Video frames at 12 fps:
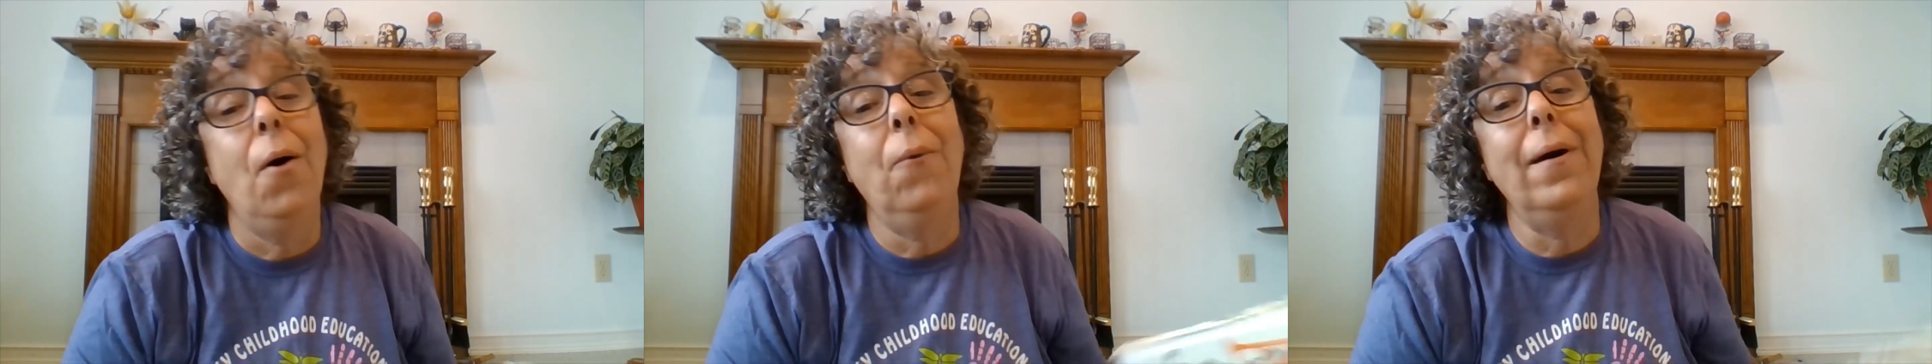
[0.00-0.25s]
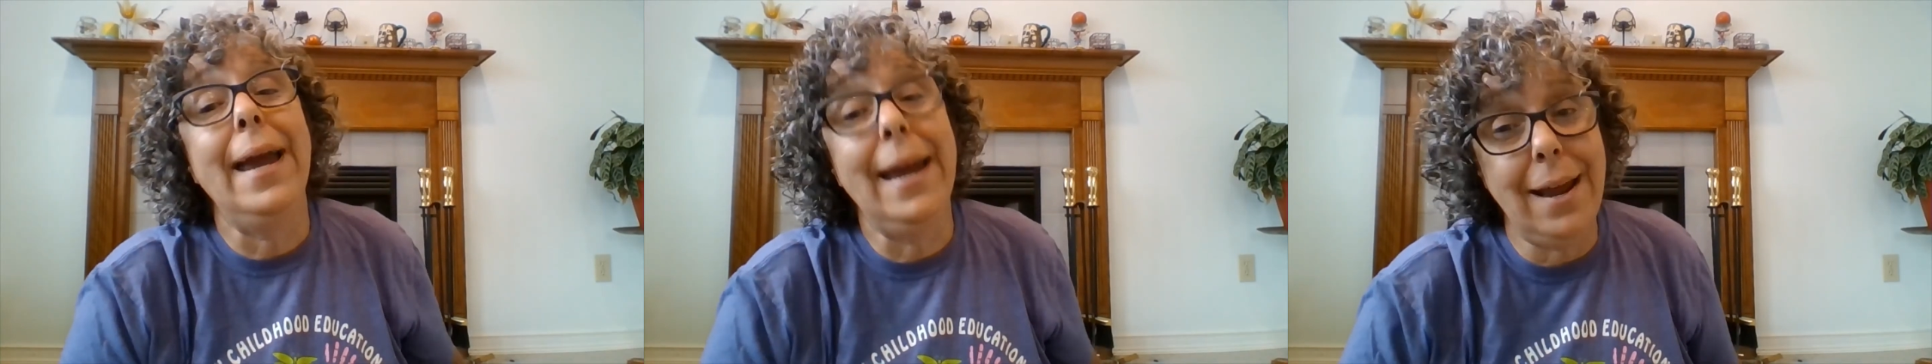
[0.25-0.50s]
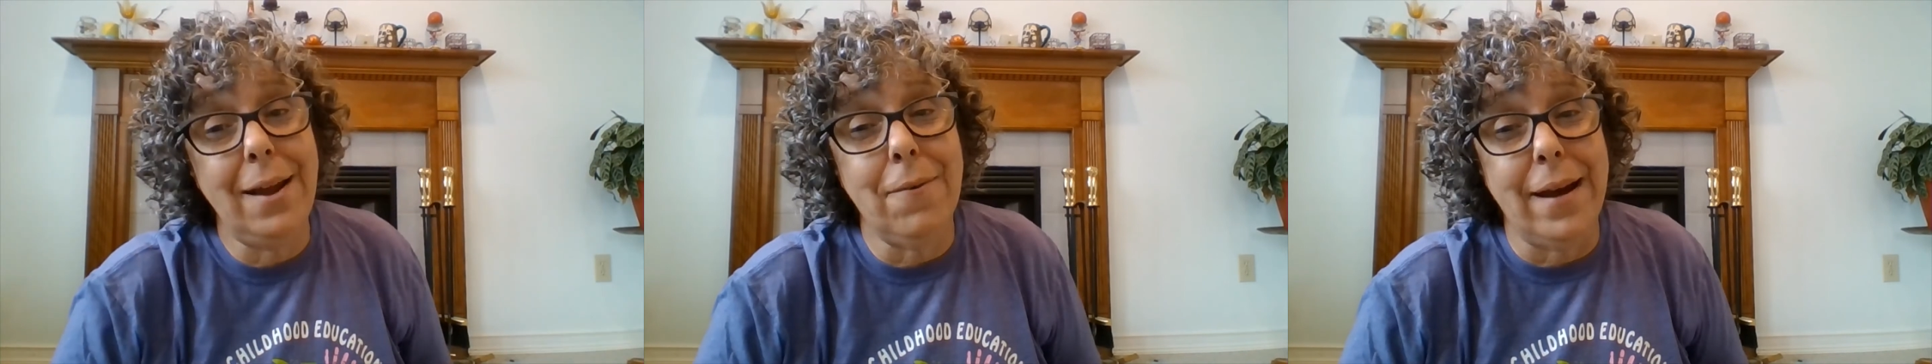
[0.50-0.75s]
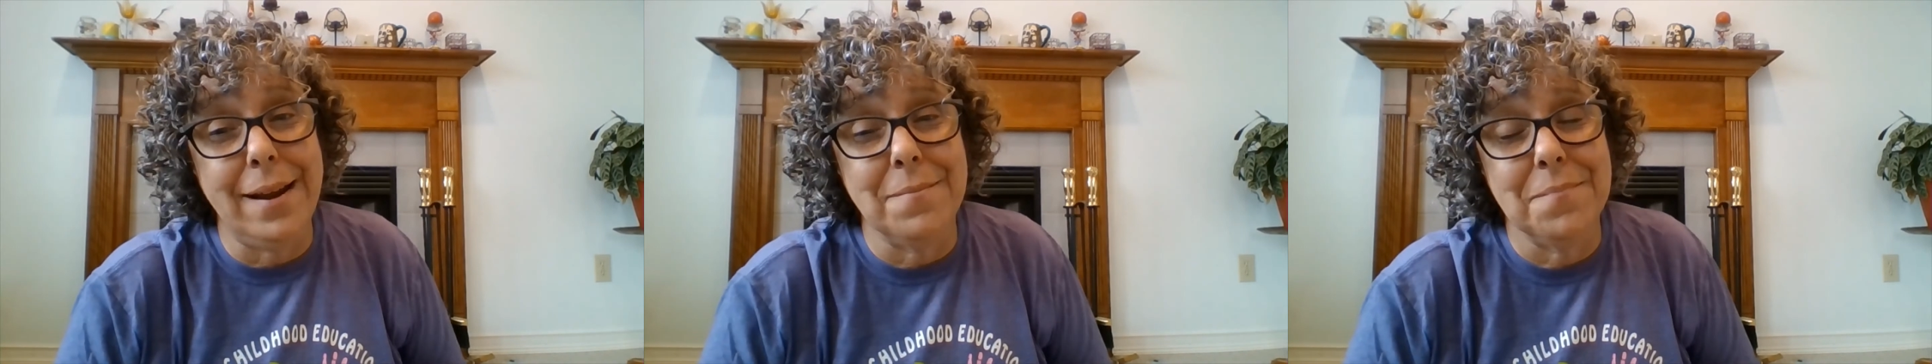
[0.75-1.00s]

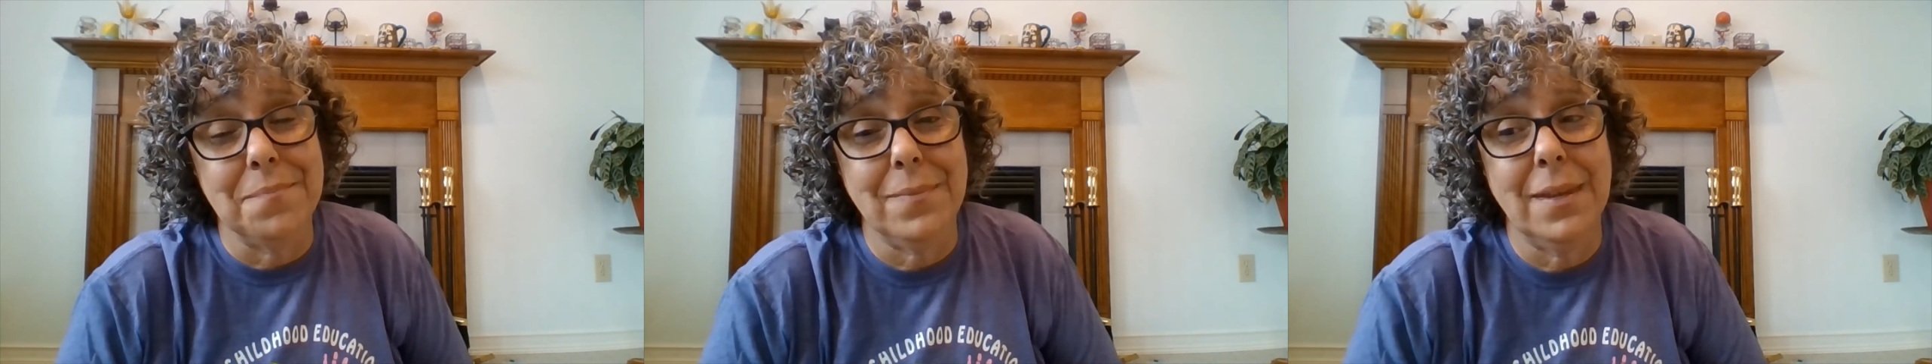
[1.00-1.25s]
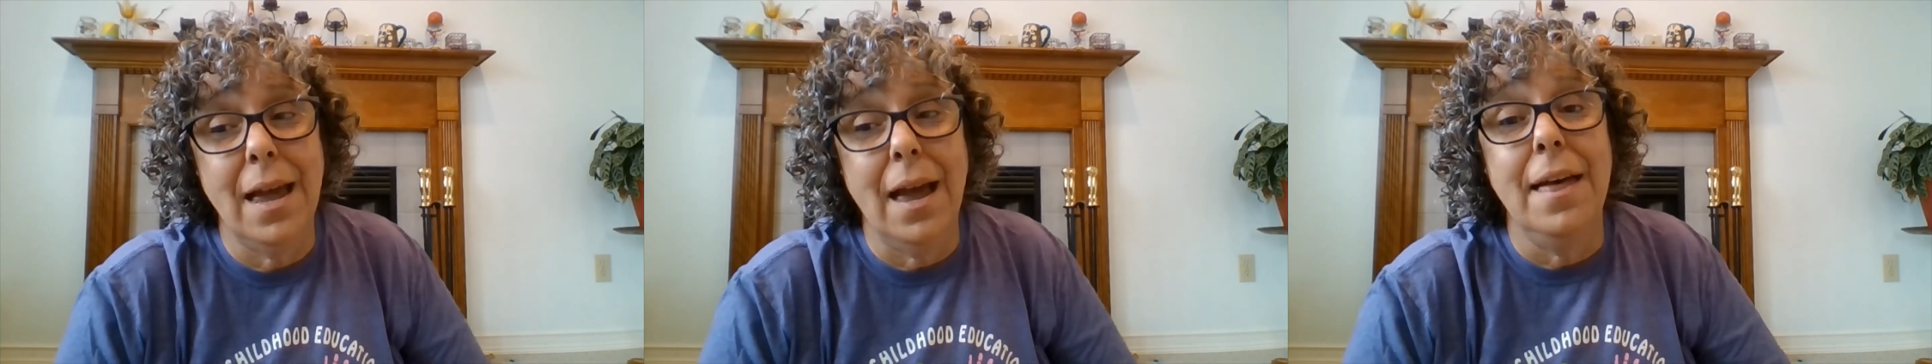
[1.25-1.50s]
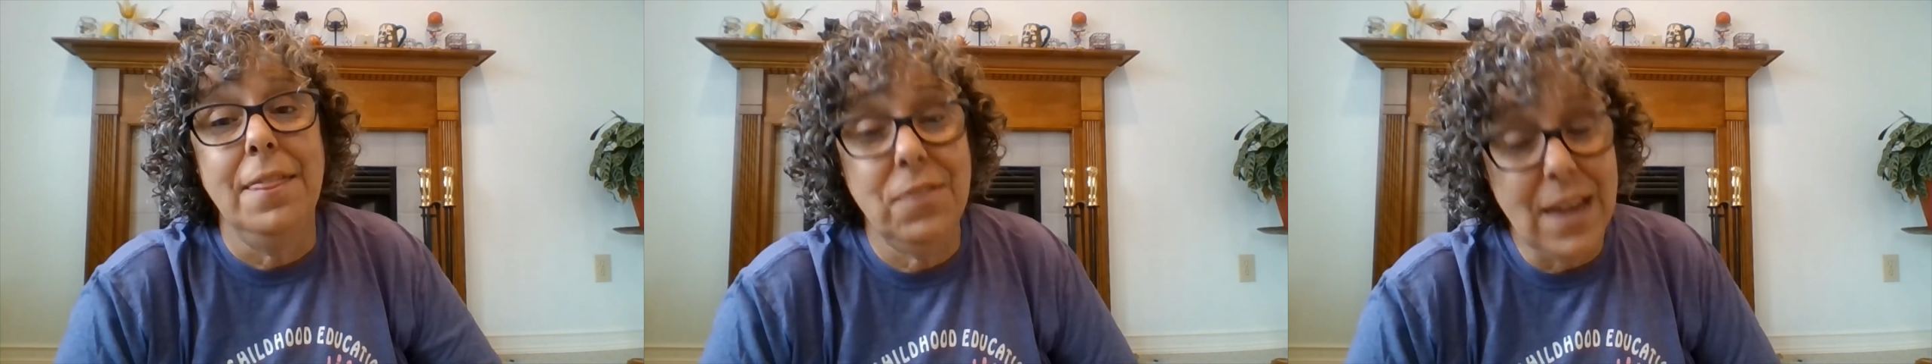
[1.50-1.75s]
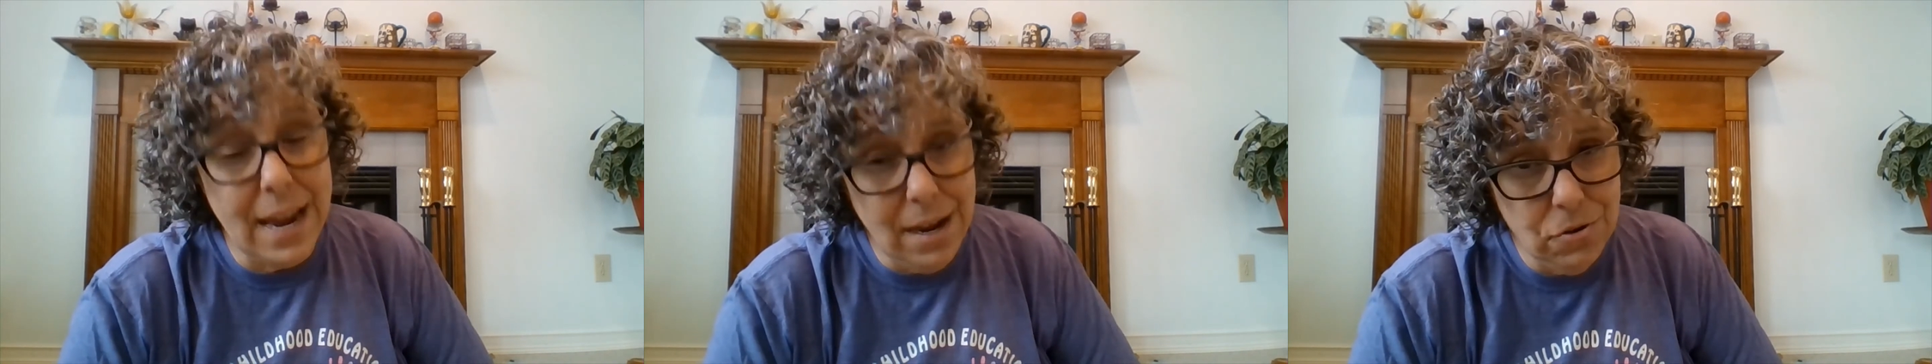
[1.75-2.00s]
anyway,
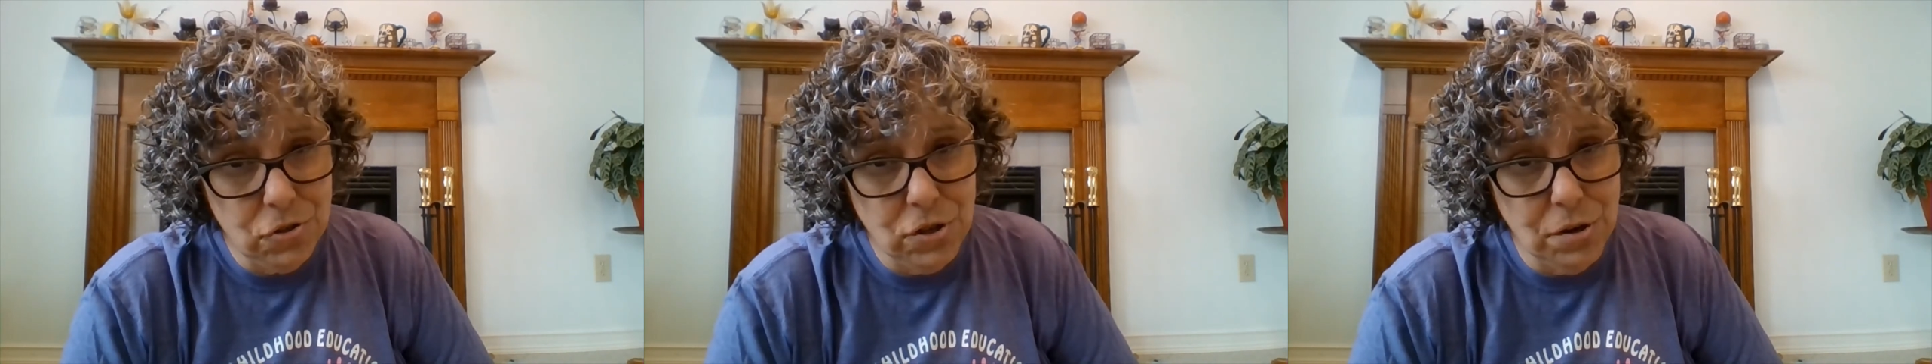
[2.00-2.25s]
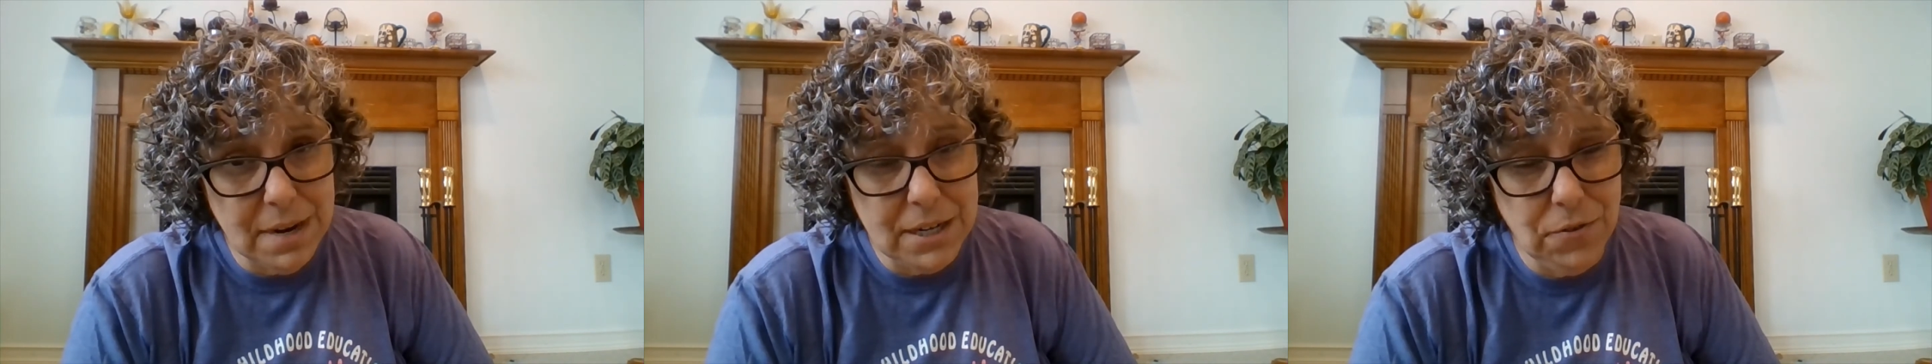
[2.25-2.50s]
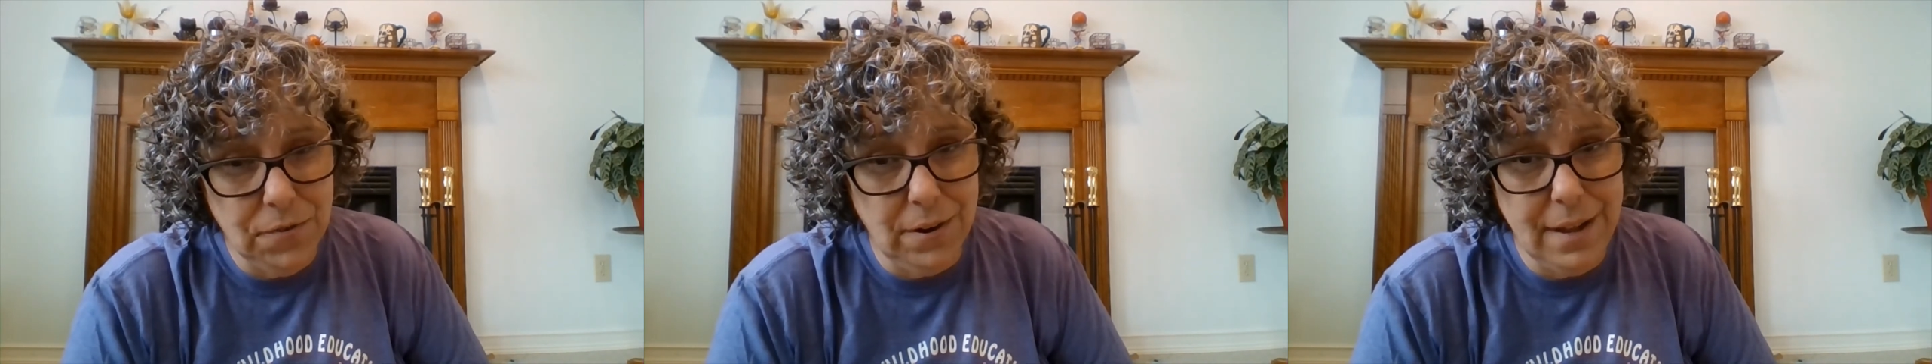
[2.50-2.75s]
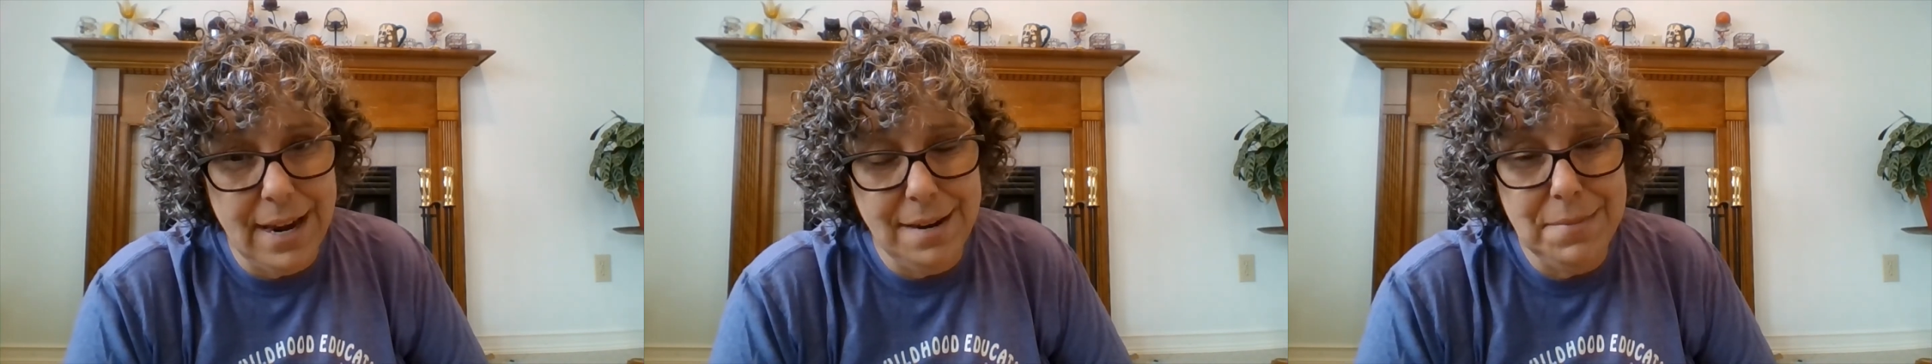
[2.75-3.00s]
thank you so much for
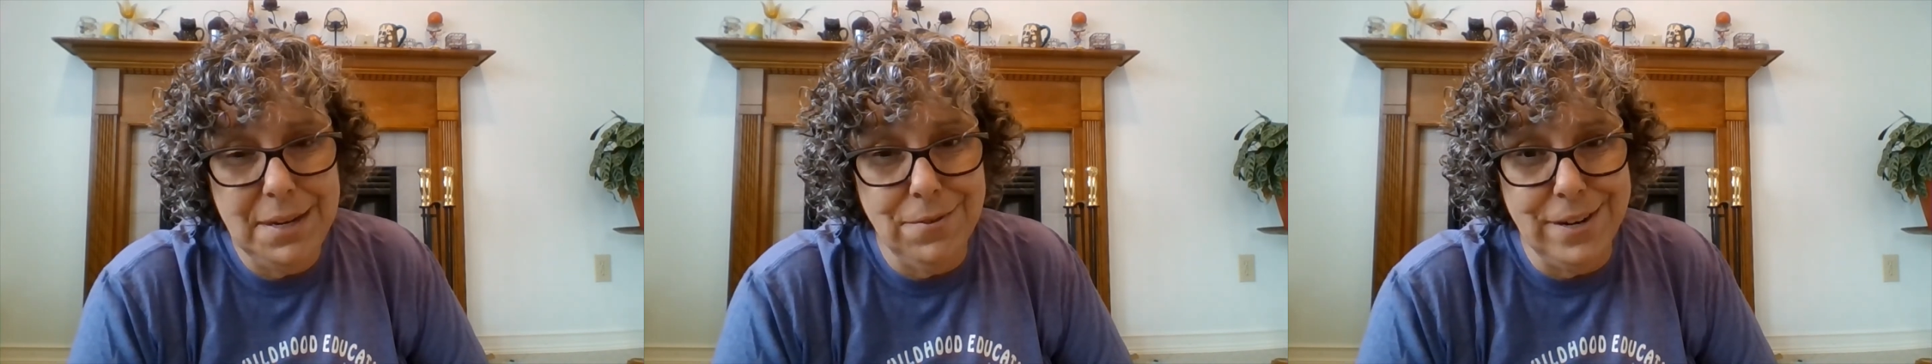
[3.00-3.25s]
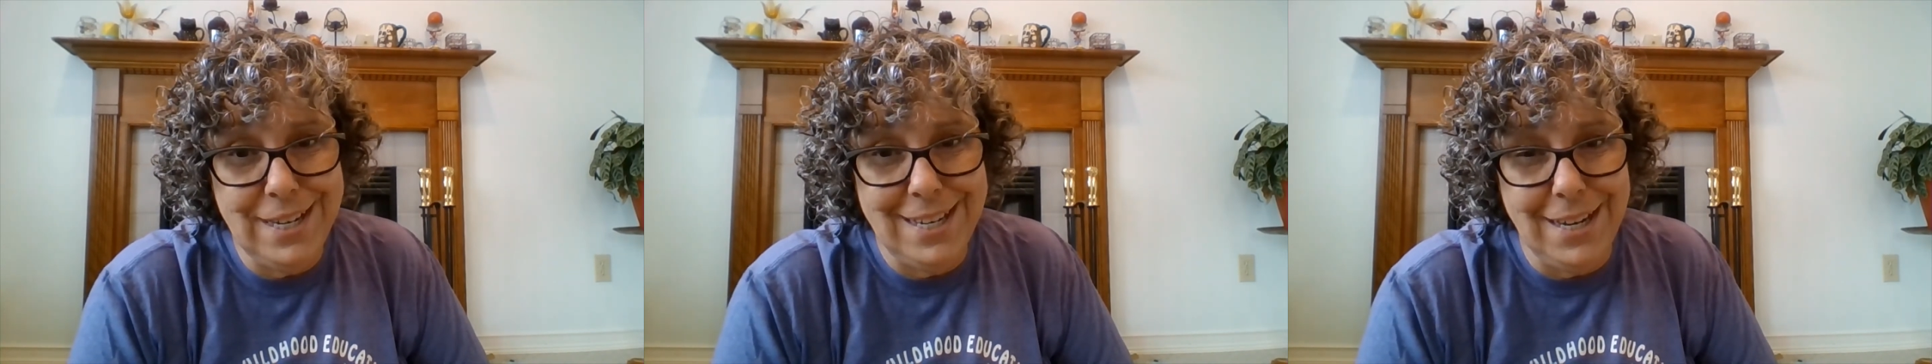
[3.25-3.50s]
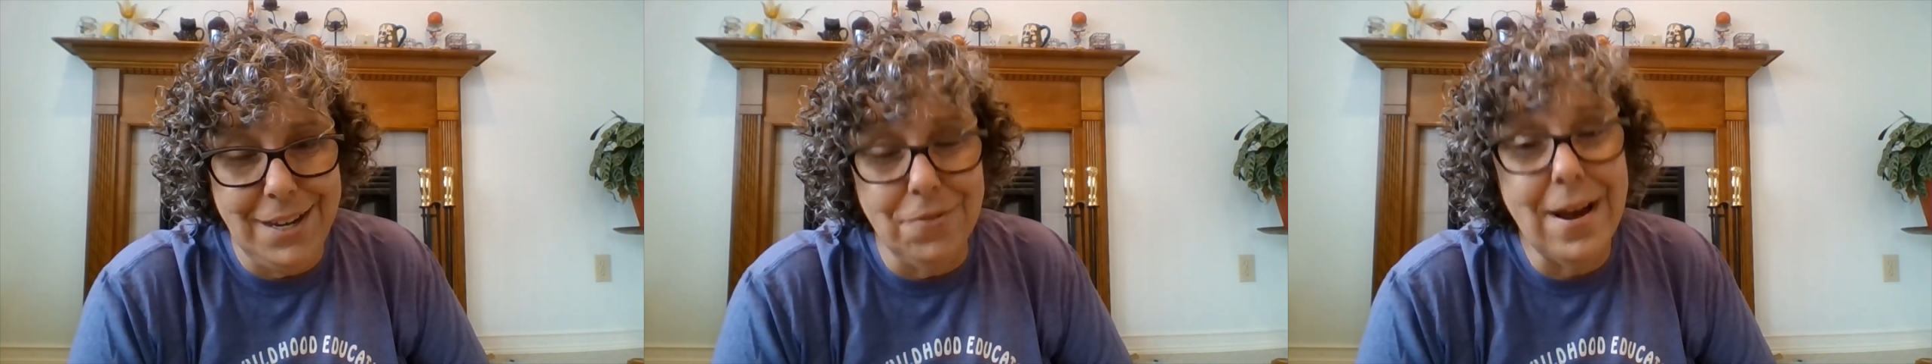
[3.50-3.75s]
letting me read to you.